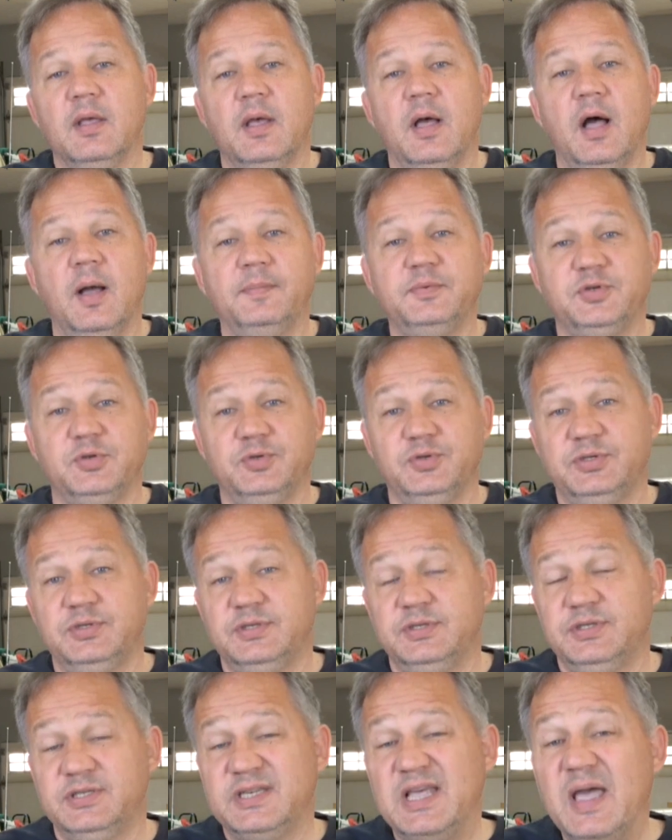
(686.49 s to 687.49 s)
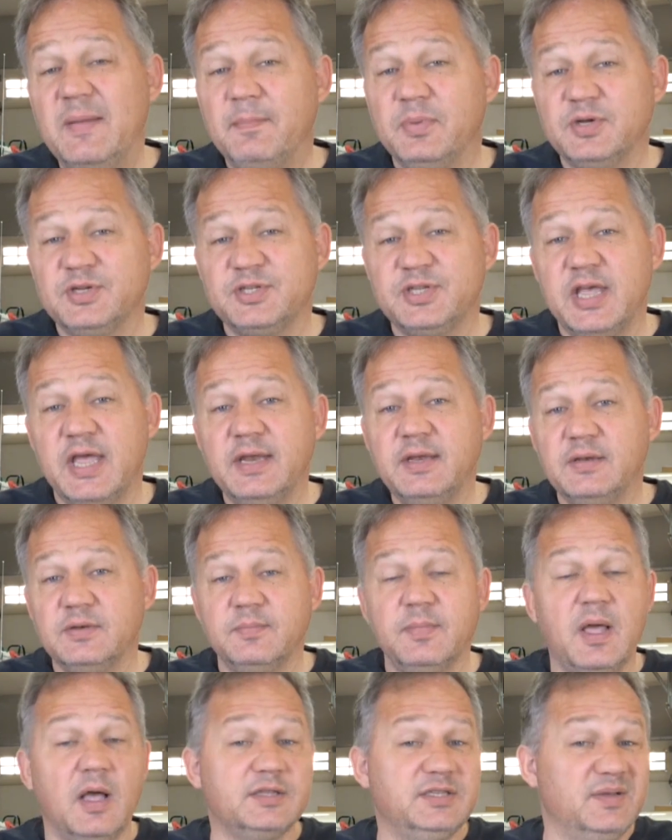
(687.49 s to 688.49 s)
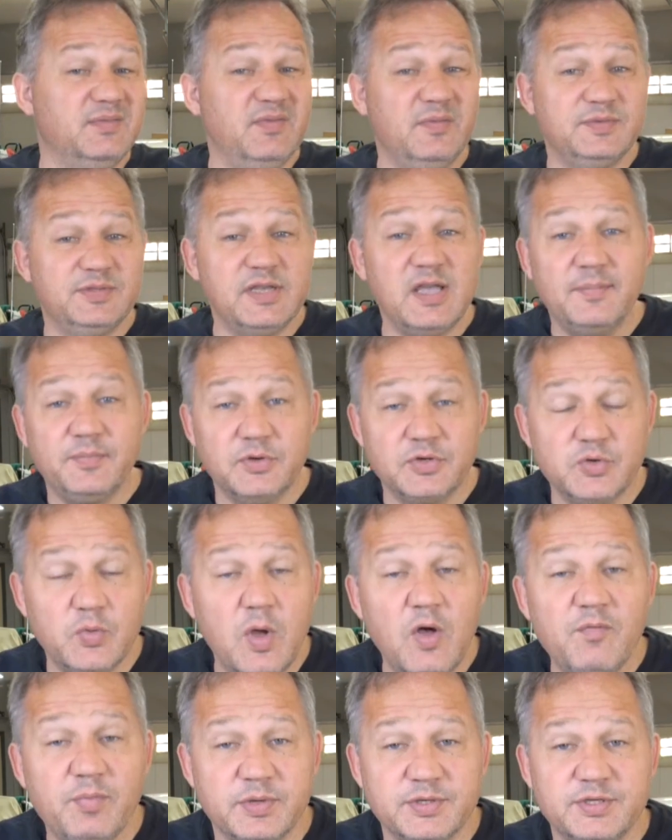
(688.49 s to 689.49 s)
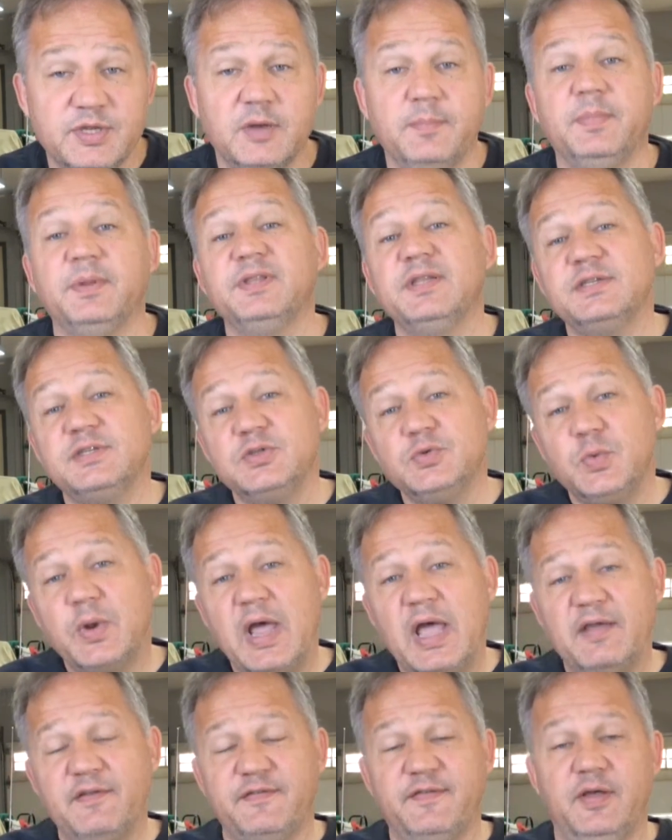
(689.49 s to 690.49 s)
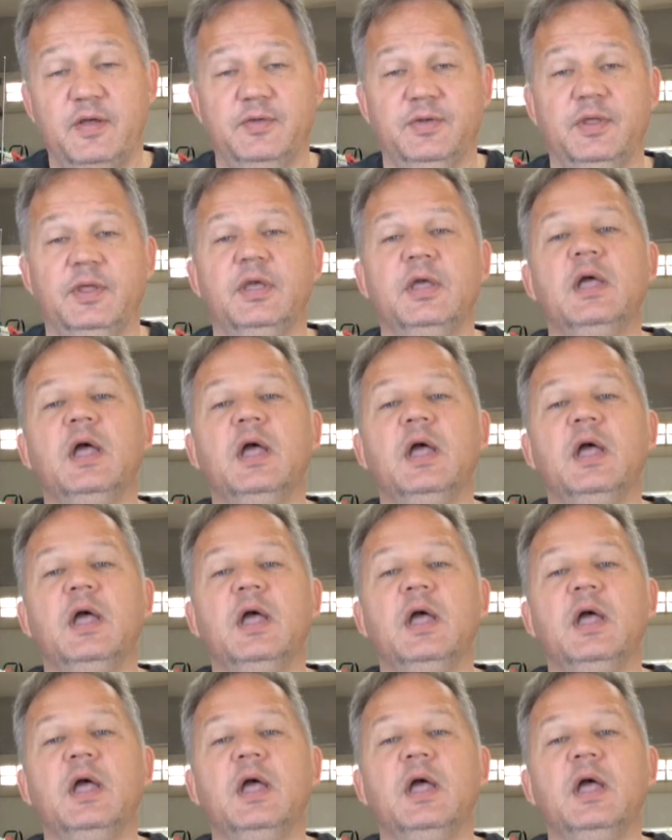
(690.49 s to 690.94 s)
up to 10%, some of them say up to 12%, but this is what I found.